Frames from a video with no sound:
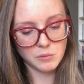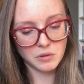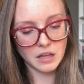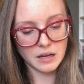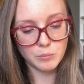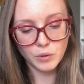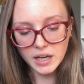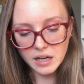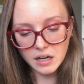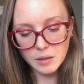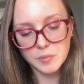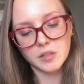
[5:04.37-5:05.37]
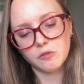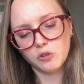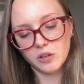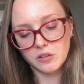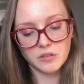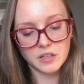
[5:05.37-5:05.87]
with like a breakup and a few
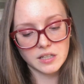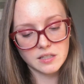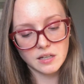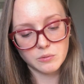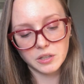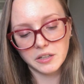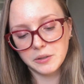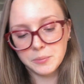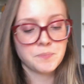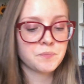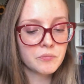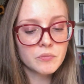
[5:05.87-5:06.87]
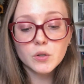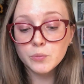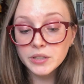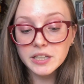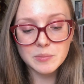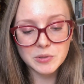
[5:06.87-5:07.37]
other things that were like
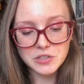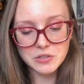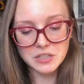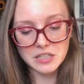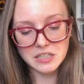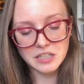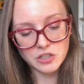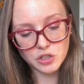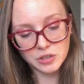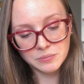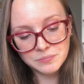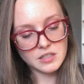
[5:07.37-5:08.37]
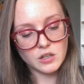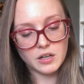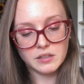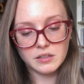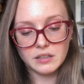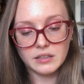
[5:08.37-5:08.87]
relatable to a teenager. So
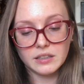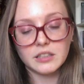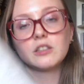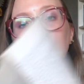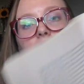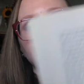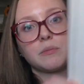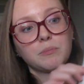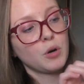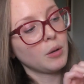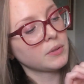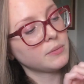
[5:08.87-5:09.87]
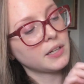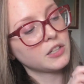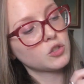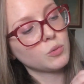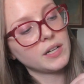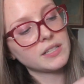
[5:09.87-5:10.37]
I literally probably read it
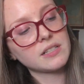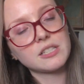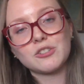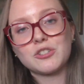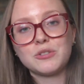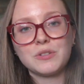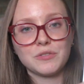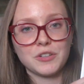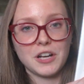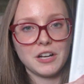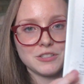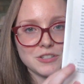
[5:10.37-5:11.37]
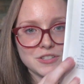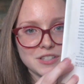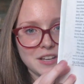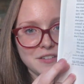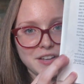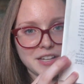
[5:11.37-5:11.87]
twice because there's two different colors
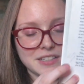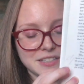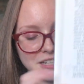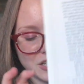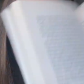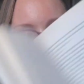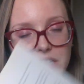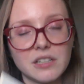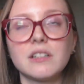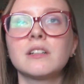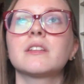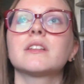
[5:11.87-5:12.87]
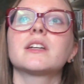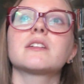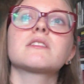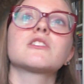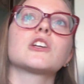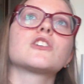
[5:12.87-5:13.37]
of annotation here. Oh, the
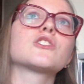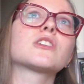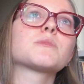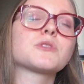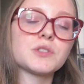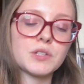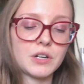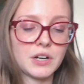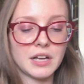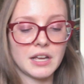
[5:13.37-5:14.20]
lighting's changing, I'm so sorry.